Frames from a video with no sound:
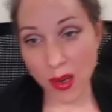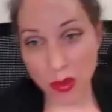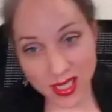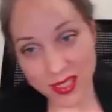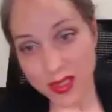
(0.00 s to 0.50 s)

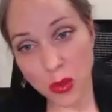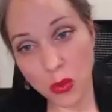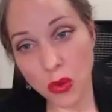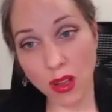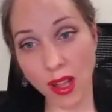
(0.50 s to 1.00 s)
was in
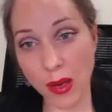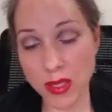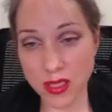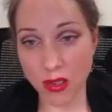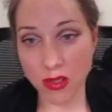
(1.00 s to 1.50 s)
school, I
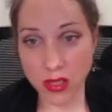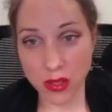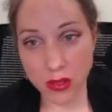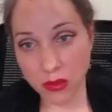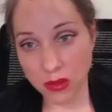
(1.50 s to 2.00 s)
was
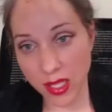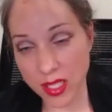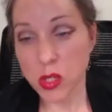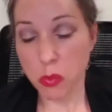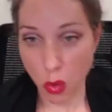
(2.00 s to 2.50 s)
also in
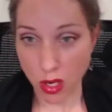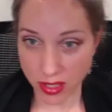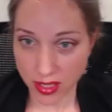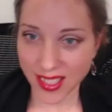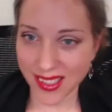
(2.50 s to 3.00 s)

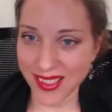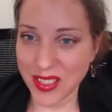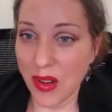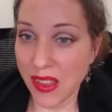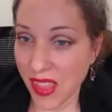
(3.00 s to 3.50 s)
sports. And
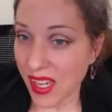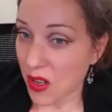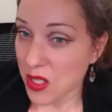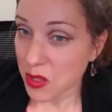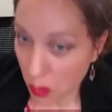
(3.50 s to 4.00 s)
so I think
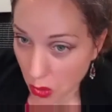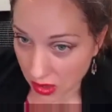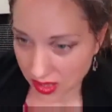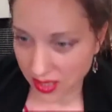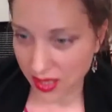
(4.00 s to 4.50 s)

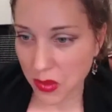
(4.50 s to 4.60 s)
sports is